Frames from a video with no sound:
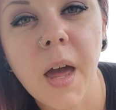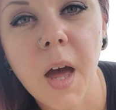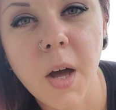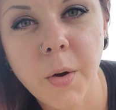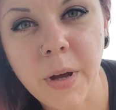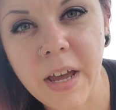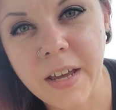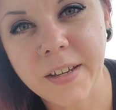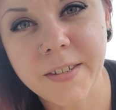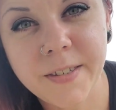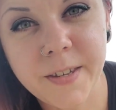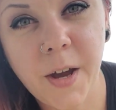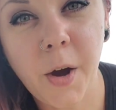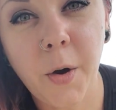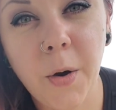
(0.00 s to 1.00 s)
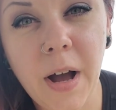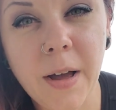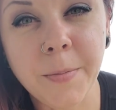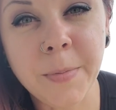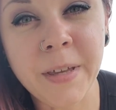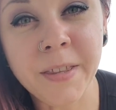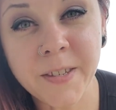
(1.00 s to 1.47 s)
Okay, so
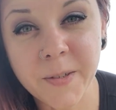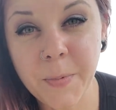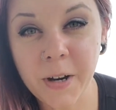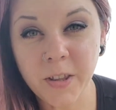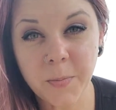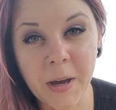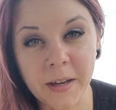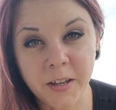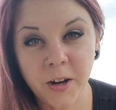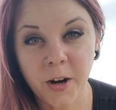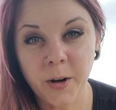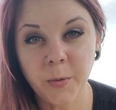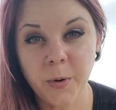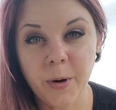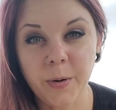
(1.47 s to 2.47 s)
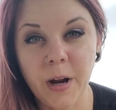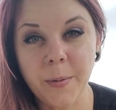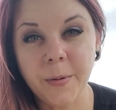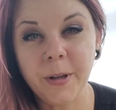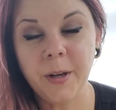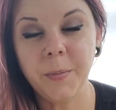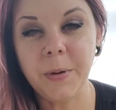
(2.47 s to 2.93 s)
I'm in the spot of the backyard where I'm
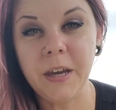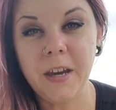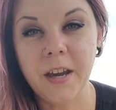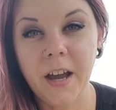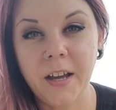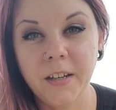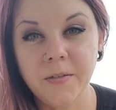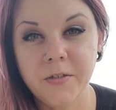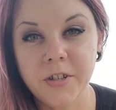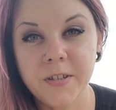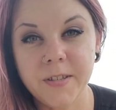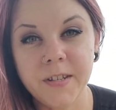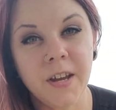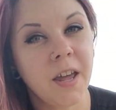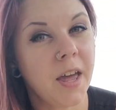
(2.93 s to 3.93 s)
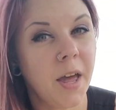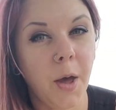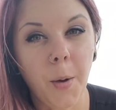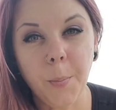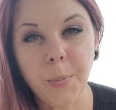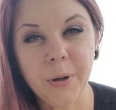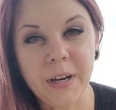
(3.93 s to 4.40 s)
going to be kind of just
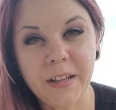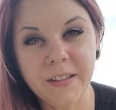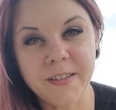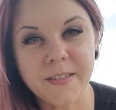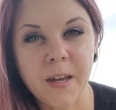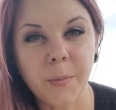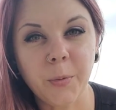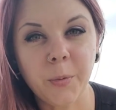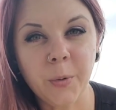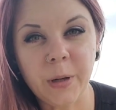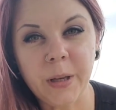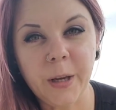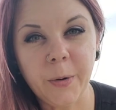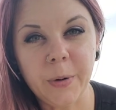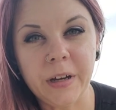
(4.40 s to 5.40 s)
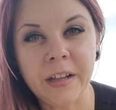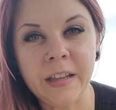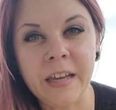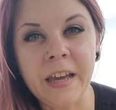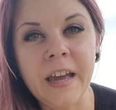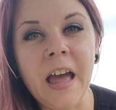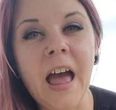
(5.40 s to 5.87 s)
putting this up really
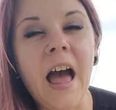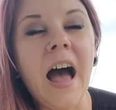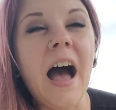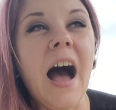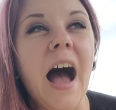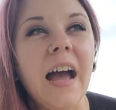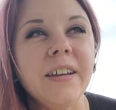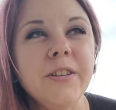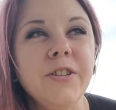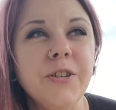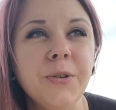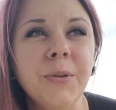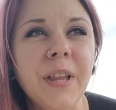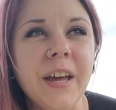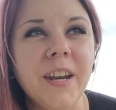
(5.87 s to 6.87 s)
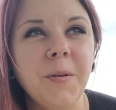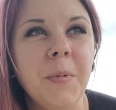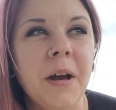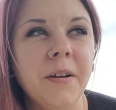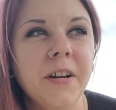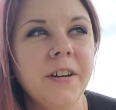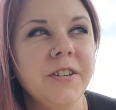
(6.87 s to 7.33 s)
quickly. I do let him
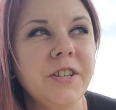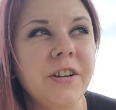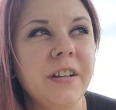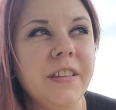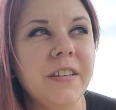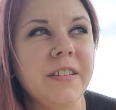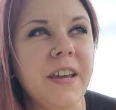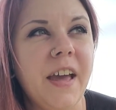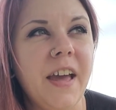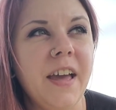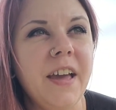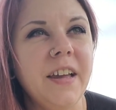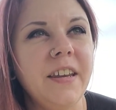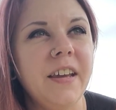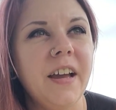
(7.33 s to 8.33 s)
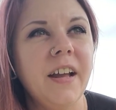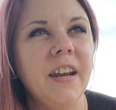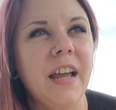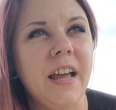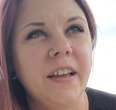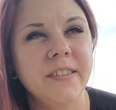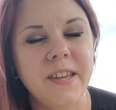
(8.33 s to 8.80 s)
out here during the day and he kind of
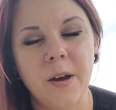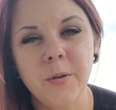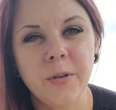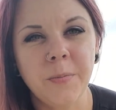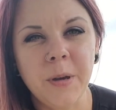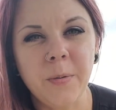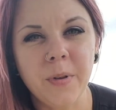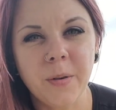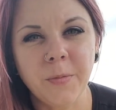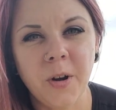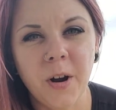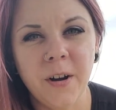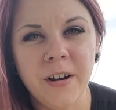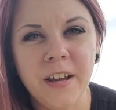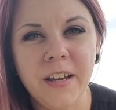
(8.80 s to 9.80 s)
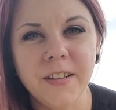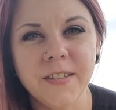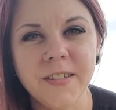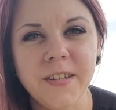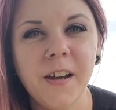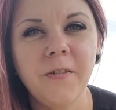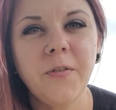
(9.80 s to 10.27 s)
hangs out with me while I'm gardening and
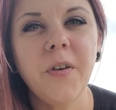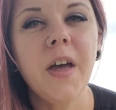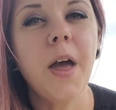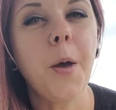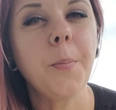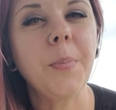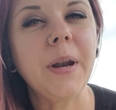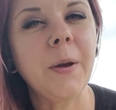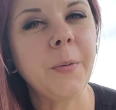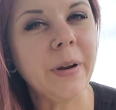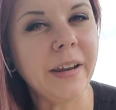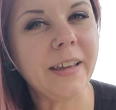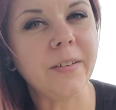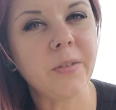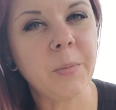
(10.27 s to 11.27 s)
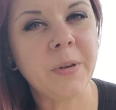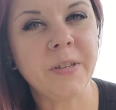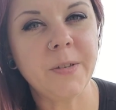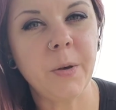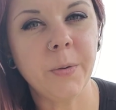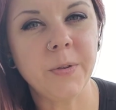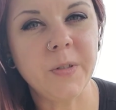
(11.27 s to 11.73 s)
stuff, but I want to give him
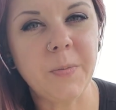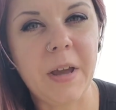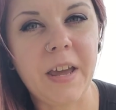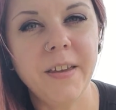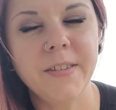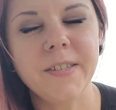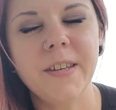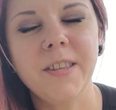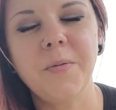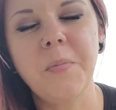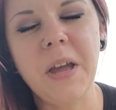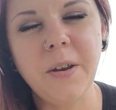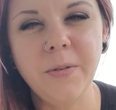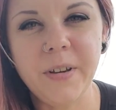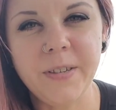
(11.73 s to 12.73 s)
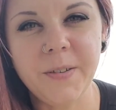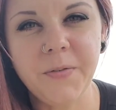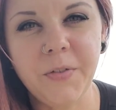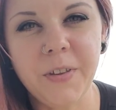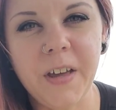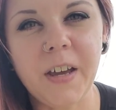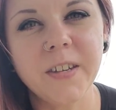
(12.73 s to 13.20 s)
his own space, and the main reason
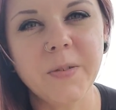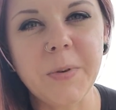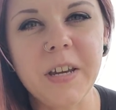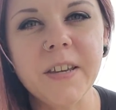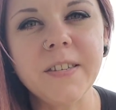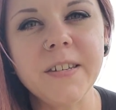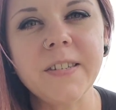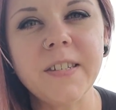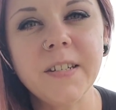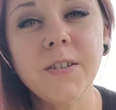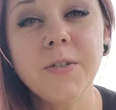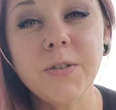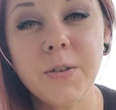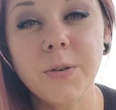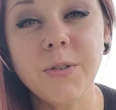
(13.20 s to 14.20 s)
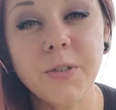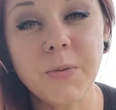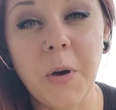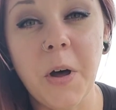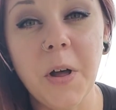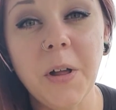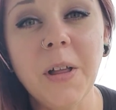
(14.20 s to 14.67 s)
for that is because he's still so
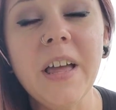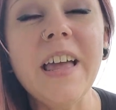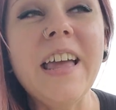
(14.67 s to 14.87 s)
small.